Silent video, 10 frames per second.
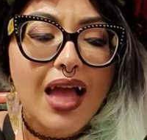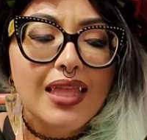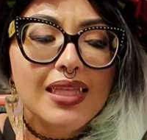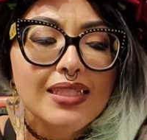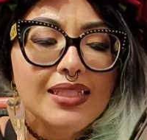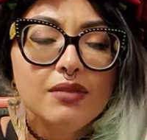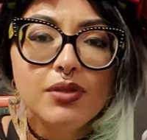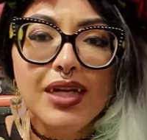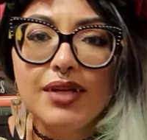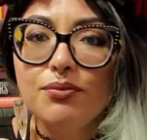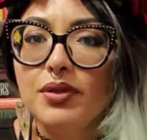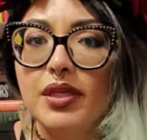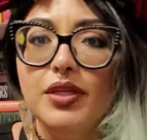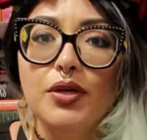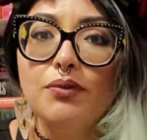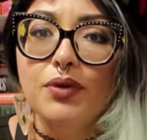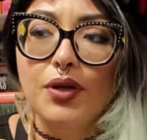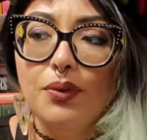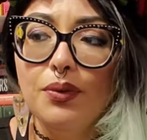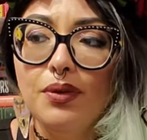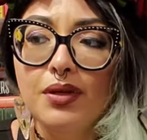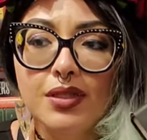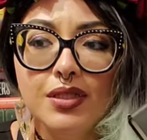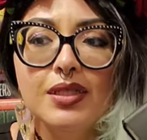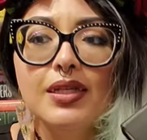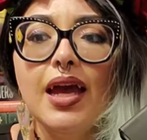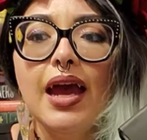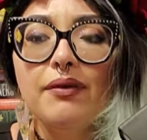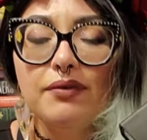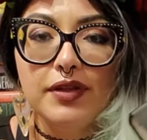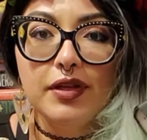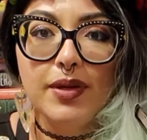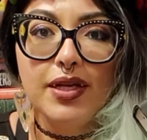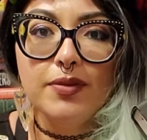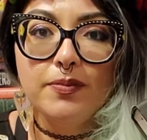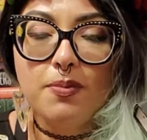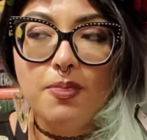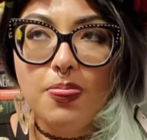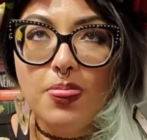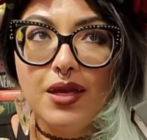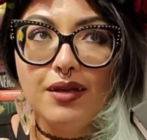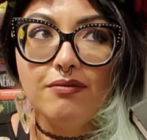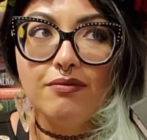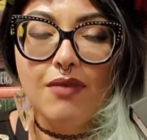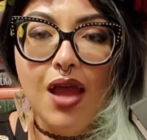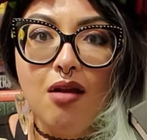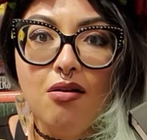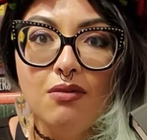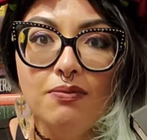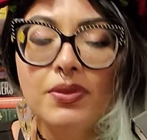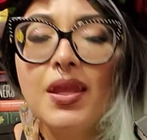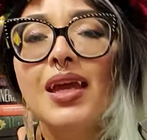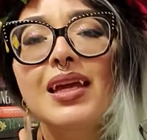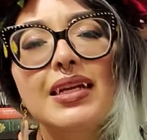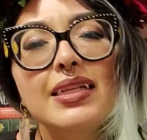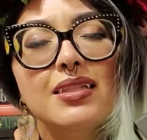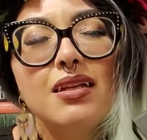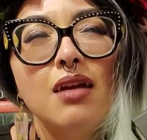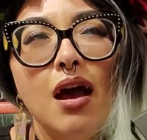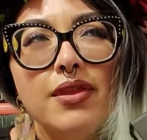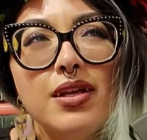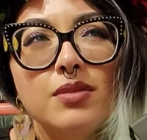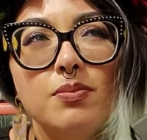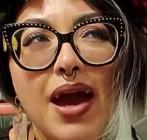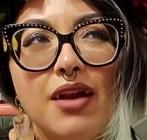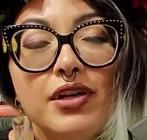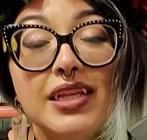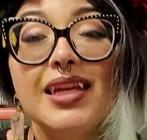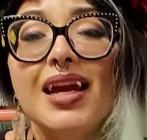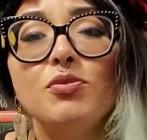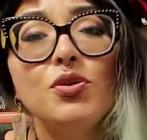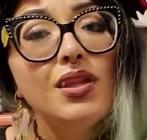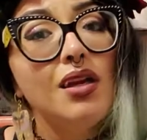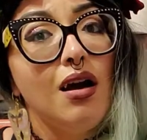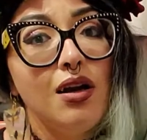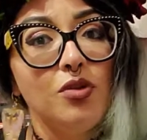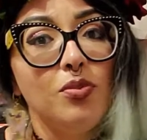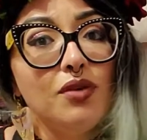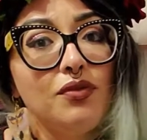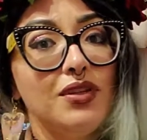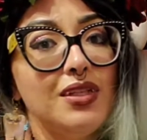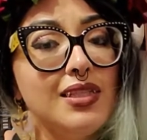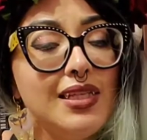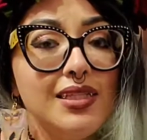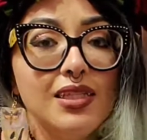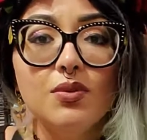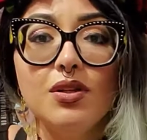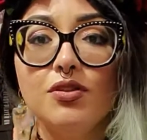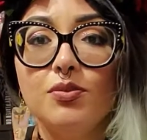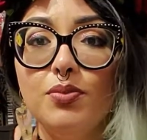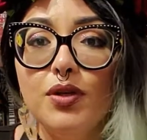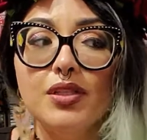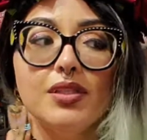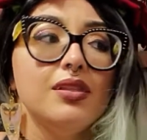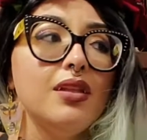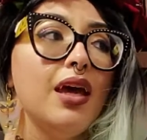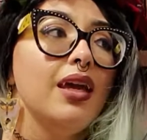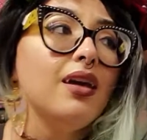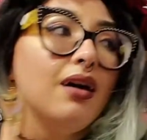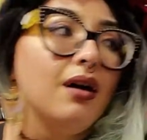This is a book I really don't know how I'm feeling about it, like at all. It's not that it's bad or anything. I'm doing the audiobook for this, and this is one of those books like